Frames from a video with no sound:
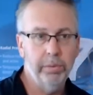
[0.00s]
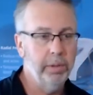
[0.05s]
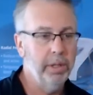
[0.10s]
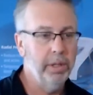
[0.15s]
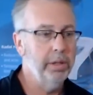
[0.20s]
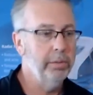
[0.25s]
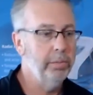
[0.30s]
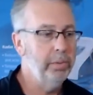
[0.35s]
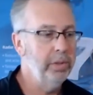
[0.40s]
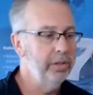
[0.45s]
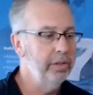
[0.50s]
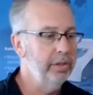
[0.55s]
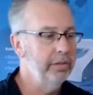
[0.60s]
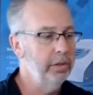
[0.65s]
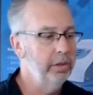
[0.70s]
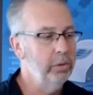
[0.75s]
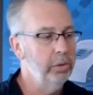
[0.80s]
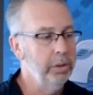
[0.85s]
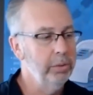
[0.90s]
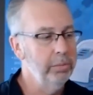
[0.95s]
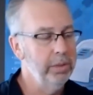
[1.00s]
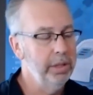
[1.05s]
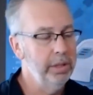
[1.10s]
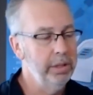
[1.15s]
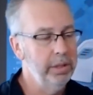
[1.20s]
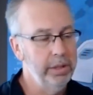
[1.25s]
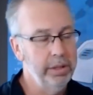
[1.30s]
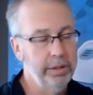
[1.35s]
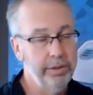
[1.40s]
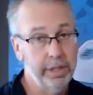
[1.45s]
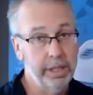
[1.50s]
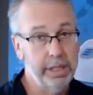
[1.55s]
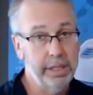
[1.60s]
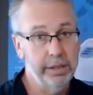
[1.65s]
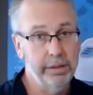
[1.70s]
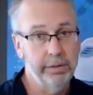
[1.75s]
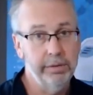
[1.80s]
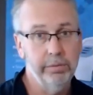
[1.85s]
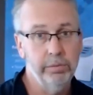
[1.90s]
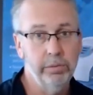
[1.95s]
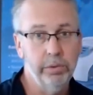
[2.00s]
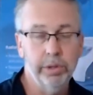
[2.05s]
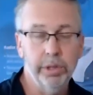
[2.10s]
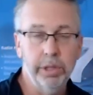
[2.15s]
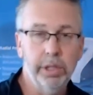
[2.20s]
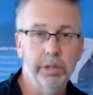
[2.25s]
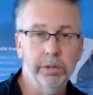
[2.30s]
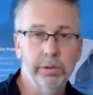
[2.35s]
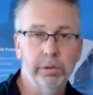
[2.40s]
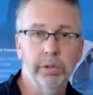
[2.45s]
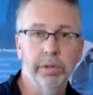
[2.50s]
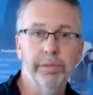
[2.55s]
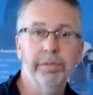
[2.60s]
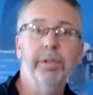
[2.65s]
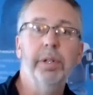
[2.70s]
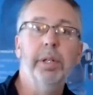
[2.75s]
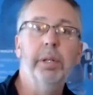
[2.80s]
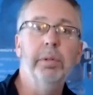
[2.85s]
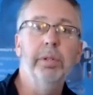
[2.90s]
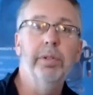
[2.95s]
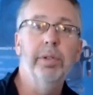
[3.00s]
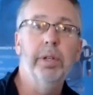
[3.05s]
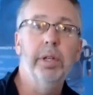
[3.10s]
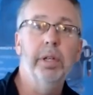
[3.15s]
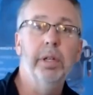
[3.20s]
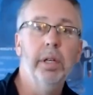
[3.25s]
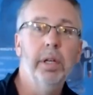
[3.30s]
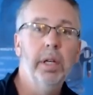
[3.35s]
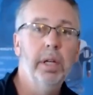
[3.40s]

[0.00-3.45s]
my other pieces of equipment is I can really control the frequency.